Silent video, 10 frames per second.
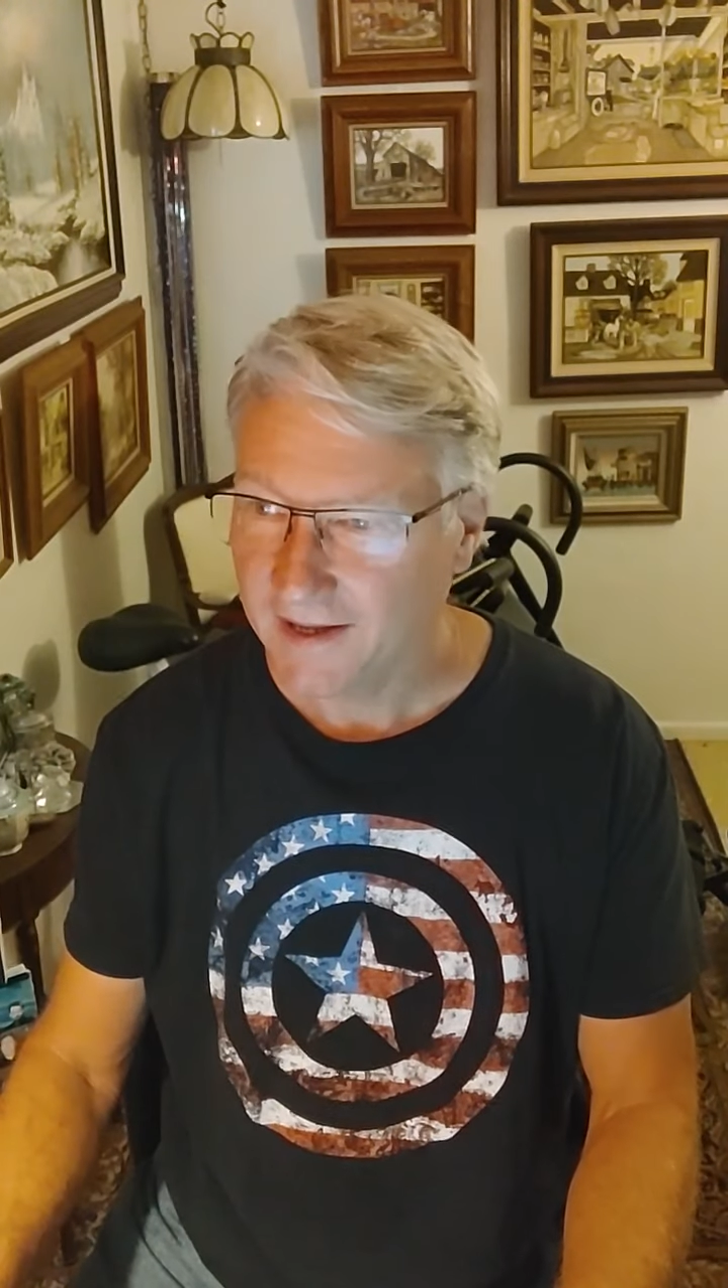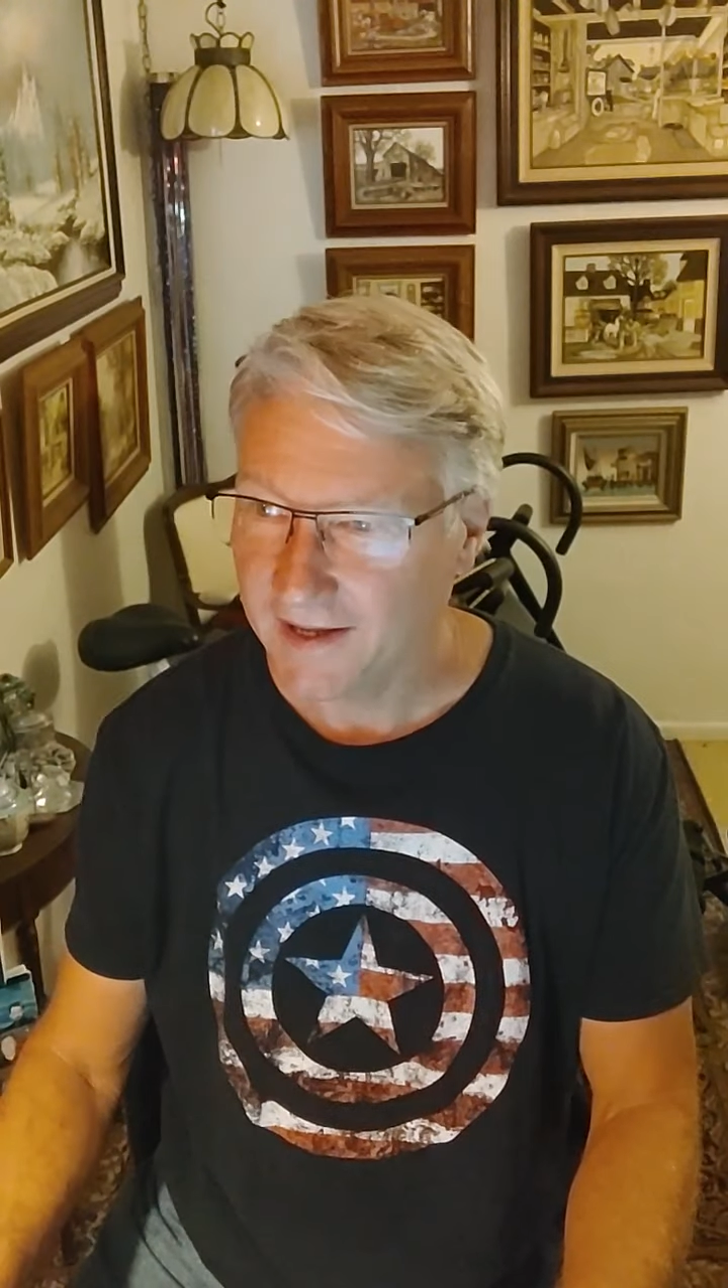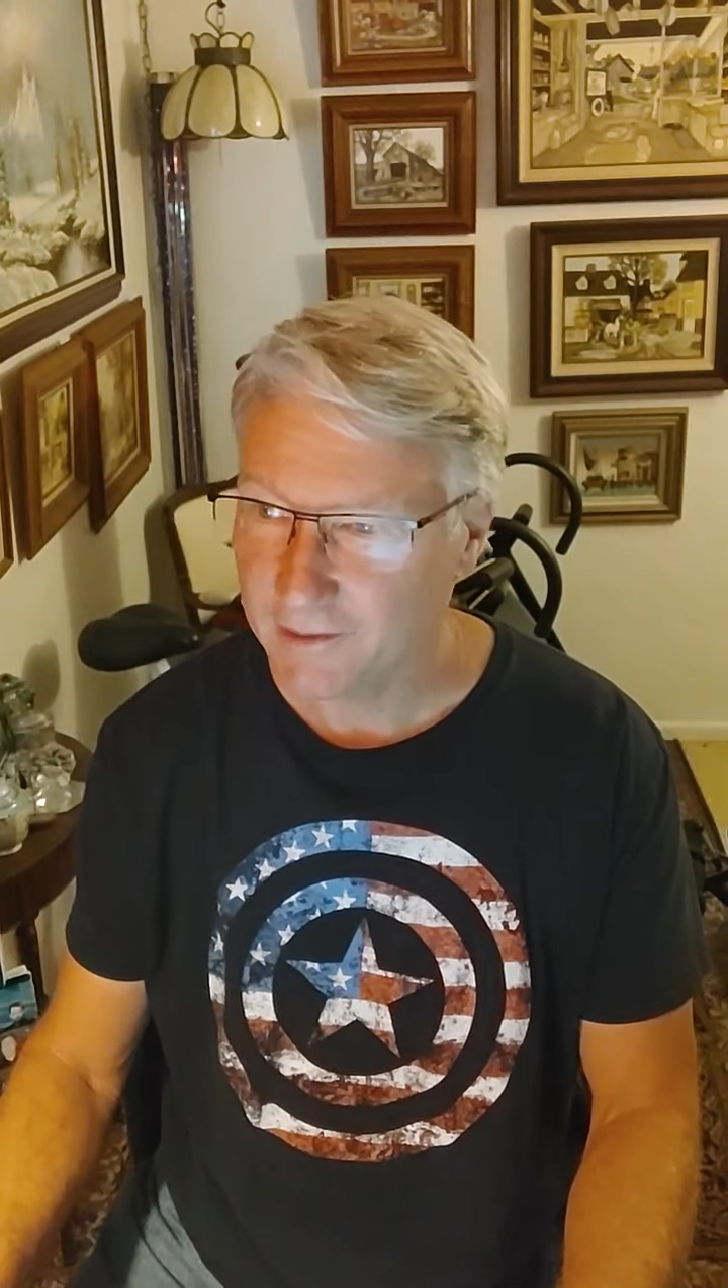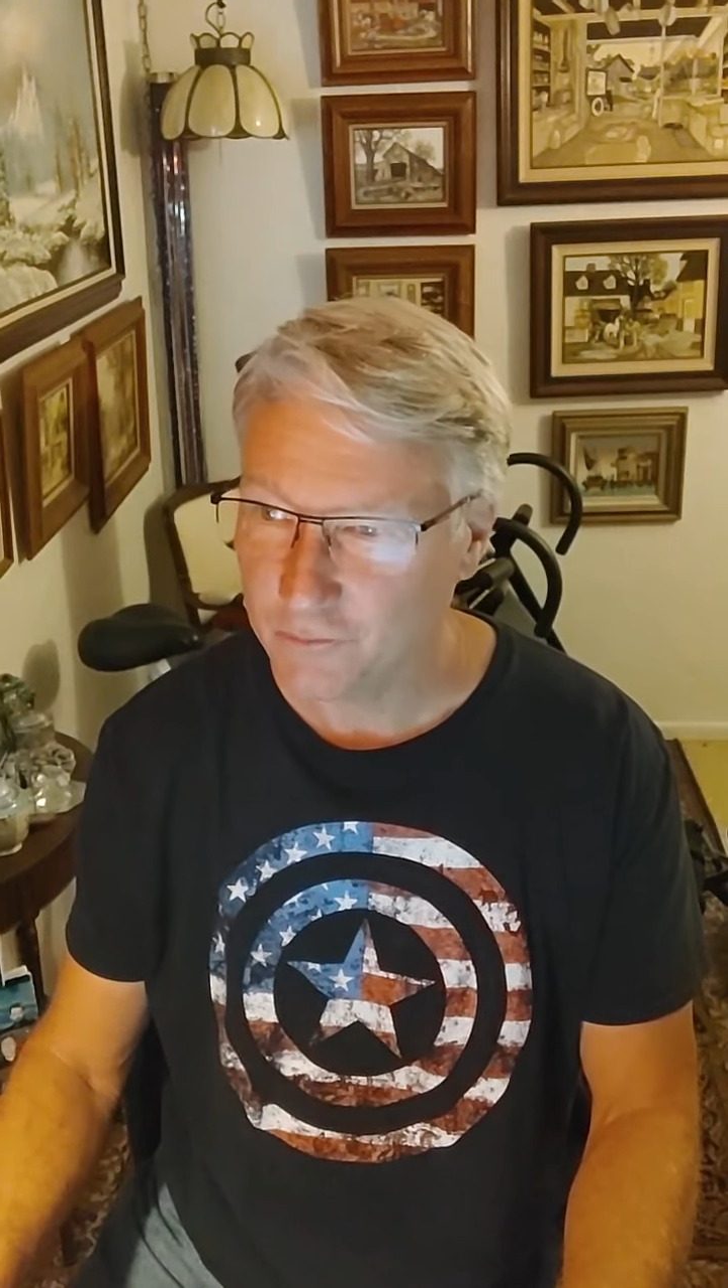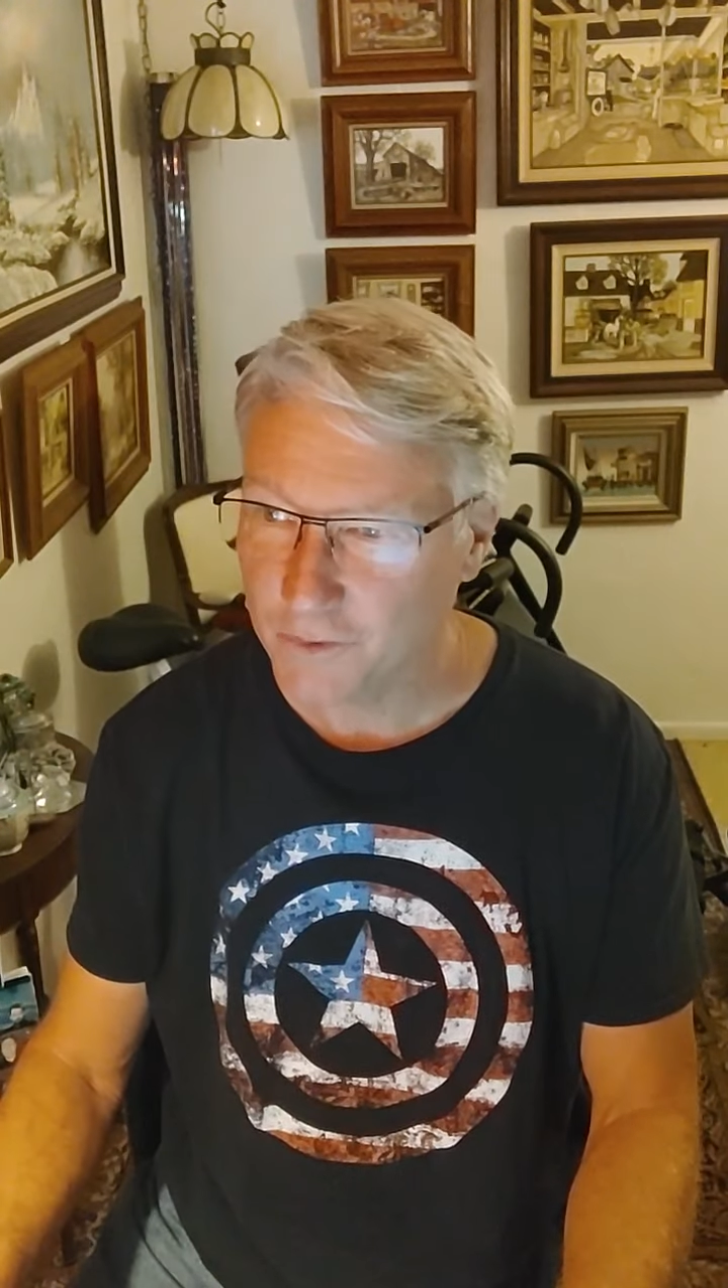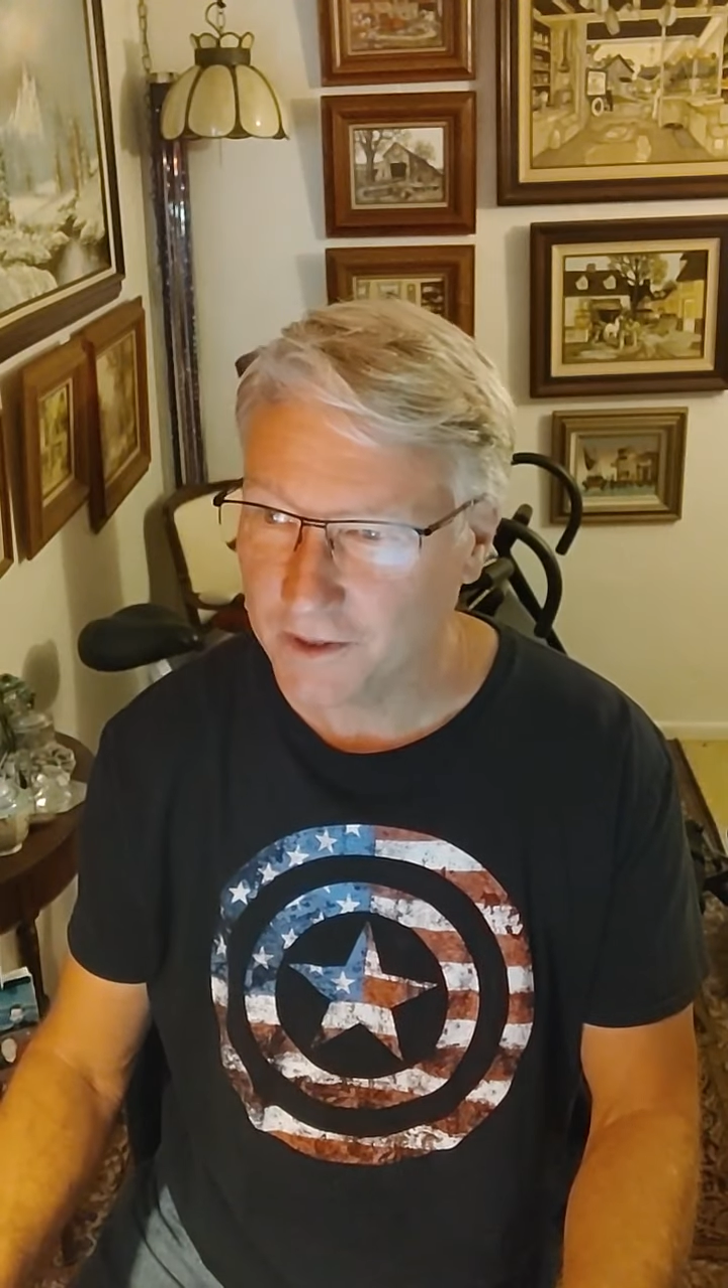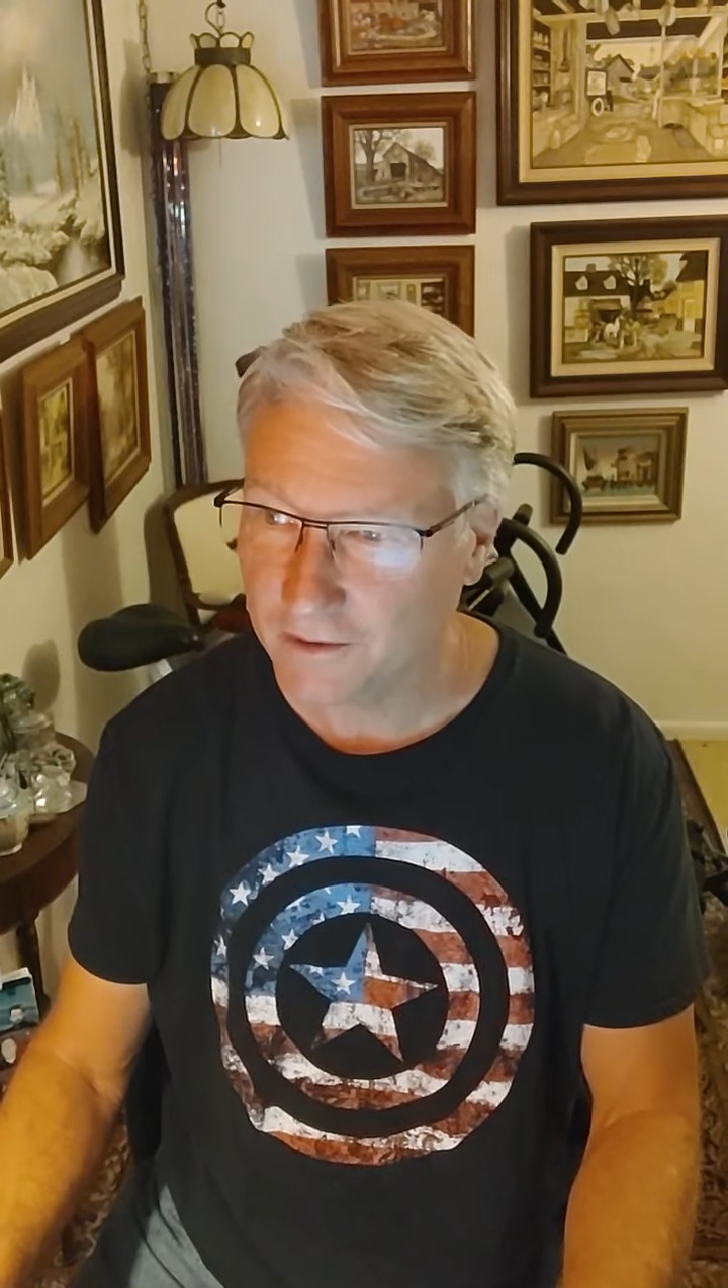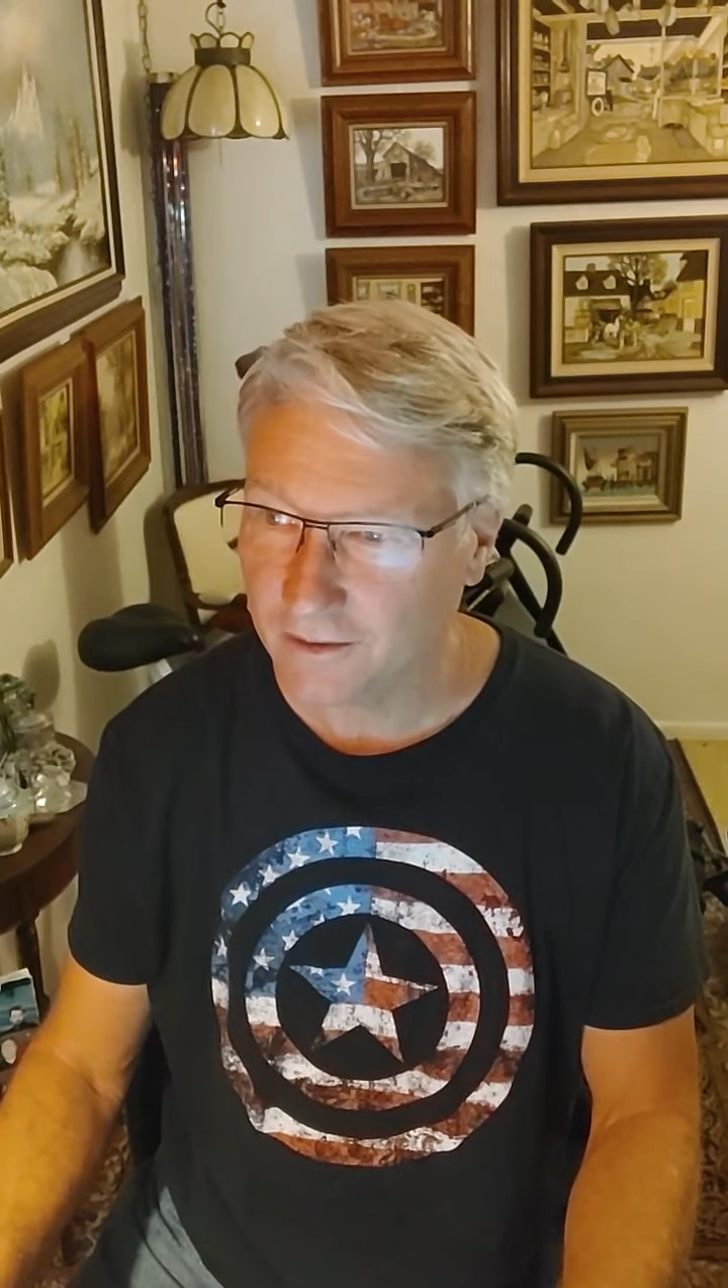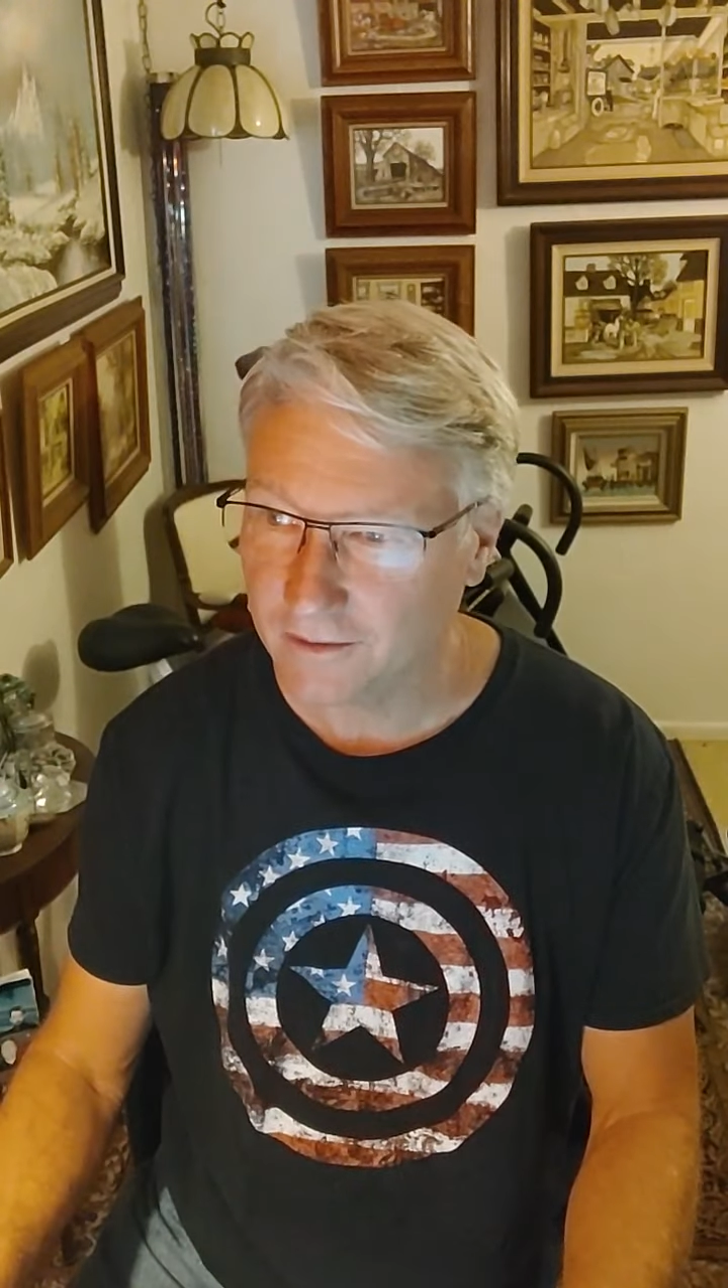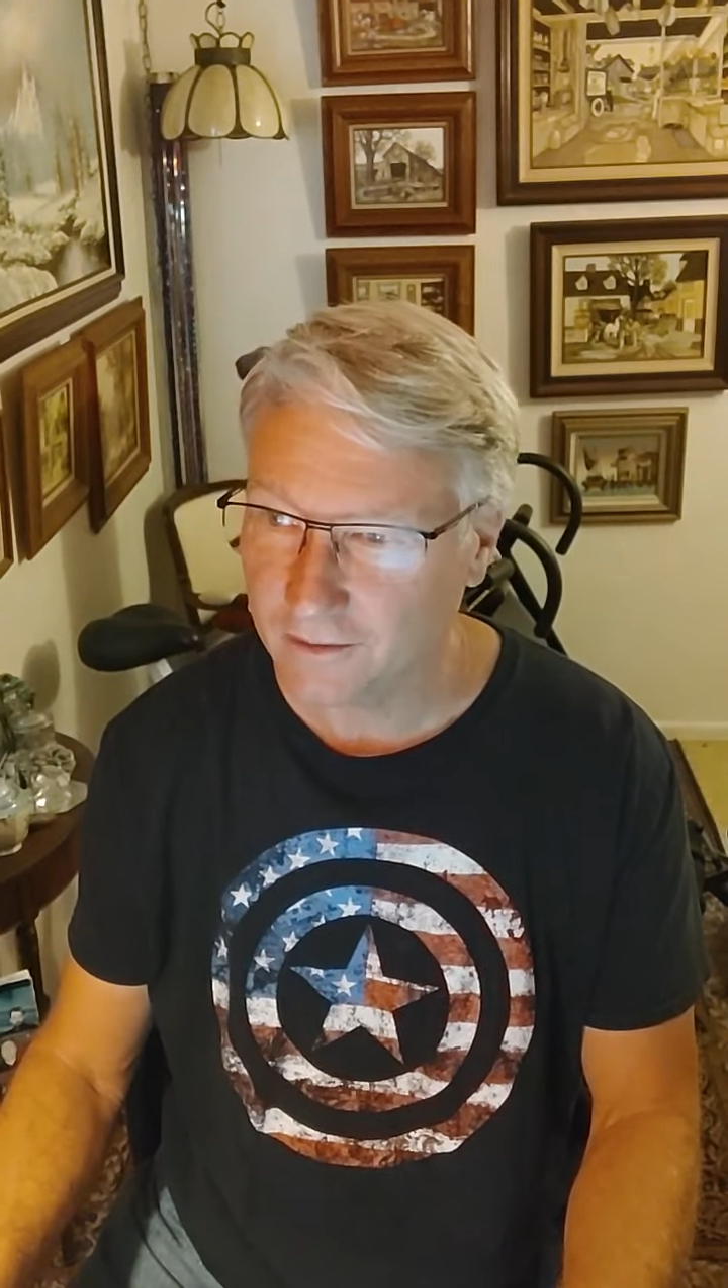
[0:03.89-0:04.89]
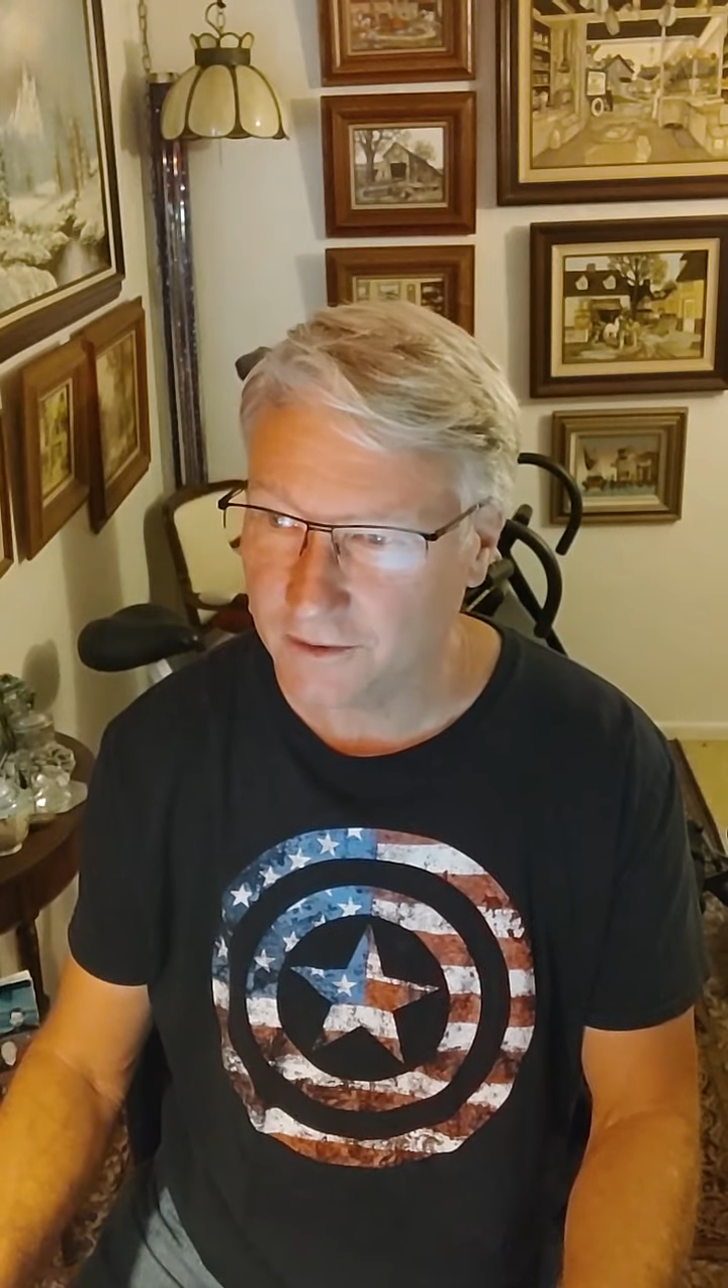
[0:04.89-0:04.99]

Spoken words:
and we are